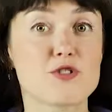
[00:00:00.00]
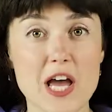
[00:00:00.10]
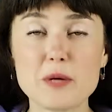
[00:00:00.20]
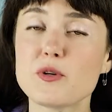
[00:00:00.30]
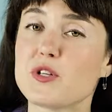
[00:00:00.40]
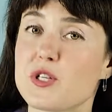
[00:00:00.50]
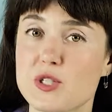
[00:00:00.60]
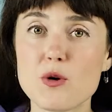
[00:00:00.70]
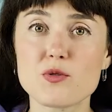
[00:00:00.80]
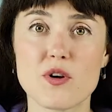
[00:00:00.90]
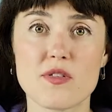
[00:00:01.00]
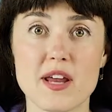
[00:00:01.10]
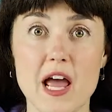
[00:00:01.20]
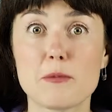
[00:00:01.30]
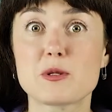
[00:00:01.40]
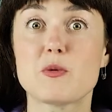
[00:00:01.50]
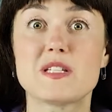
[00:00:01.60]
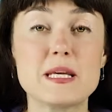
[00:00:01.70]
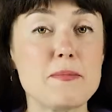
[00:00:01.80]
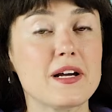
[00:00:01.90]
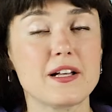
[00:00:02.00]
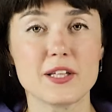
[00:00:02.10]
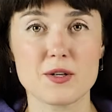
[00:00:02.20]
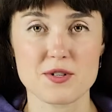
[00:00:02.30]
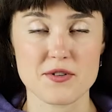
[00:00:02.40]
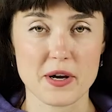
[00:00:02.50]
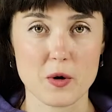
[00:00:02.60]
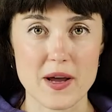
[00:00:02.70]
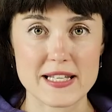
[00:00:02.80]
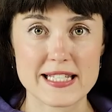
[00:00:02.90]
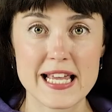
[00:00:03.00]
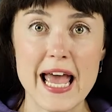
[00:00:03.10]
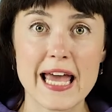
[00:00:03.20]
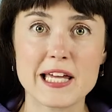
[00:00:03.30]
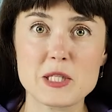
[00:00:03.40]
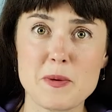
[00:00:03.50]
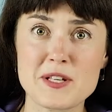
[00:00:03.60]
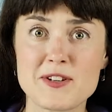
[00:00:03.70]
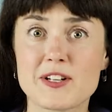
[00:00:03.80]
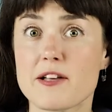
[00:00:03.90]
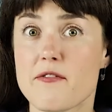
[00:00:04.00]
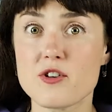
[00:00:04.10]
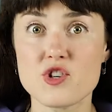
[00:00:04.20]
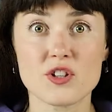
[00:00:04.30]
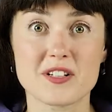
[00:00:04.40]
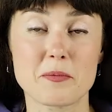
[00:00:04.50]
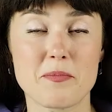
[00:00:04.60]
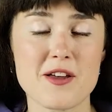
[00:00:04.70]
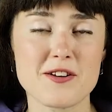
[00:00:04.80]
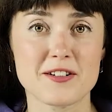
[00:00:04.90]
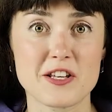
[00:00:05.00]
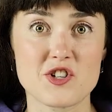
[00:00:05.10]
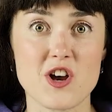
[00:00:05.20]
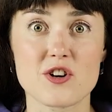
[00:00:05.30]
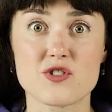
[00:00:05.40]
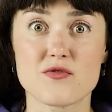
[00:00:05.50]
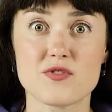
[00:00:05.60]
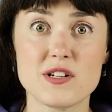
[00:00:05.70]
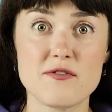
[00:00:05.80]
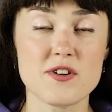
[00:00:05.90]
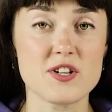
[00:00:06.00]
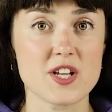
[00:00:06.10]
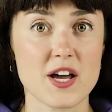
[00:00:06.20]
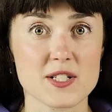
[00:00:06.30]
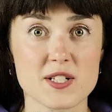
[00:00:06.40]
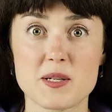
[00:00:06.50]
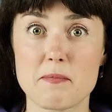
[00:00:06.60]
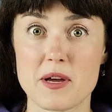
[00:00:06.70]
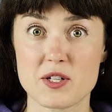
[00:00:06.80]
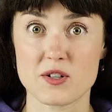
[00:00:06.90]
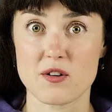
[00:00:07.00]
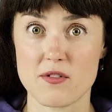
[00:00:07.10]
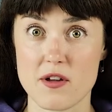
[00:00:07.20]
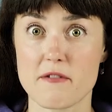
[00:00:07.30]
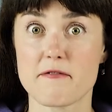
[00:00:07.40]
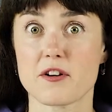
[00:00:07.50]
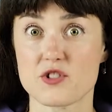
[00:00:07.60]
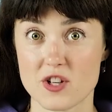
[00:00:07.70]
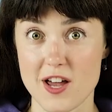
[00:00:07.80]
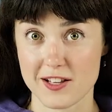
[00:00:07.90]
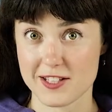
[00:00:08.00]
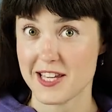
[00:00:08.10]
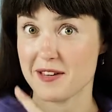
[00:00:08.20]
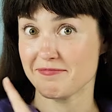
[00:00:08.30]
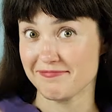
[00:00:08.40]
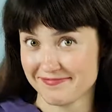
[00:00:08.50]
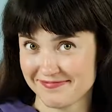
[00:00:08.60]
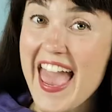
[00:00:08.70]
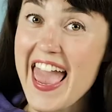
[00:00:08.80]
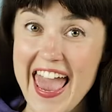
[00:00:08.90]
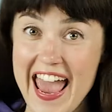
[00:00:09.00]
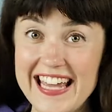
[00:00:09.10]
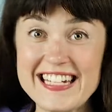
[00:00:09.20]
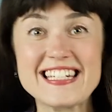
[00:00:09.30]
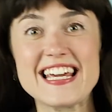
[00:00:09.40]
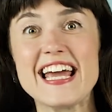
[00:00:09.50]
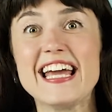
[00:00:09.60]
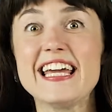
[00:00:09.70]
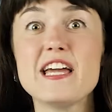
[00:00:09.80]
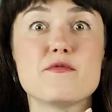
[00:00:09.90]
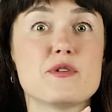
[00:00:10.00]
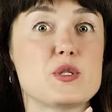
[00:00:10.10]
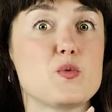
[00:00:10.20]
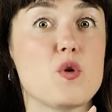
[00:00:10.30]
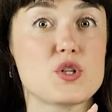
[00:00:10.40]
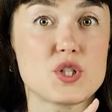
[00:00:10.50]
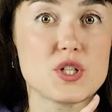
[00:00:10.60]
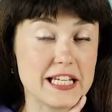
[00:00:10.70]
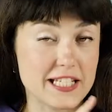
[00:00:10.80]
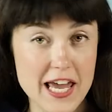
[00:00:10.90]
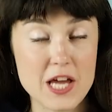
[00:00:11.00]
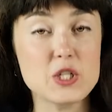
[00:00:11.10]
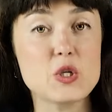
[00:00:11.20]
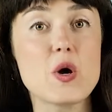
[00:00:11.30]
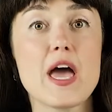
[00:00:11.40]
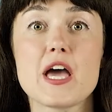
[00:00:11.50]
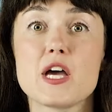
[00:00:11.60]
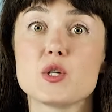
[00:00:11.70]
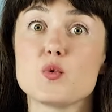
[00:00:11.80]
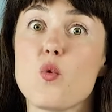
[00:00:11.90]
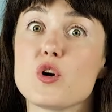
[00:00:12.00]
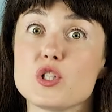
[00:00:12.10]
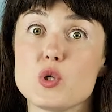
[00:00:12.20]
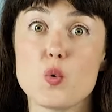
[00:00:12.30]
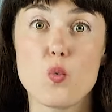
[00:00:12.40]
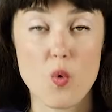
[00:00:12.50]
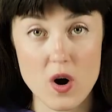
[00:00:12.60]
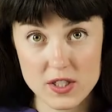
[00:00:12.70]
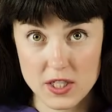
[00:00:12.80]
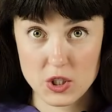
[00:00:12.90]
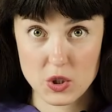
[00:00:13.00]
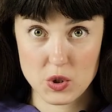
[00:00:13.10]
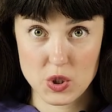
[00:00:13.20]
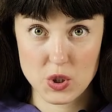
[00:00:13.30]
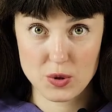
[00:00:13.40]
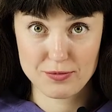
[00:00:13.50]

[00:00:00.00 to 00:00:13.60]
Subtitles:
Chatbot is a software that helps with typical user requests. It's basically a virtual companion in charge of different tasks depending on their functionality. And here is what it can do and what you want it to do.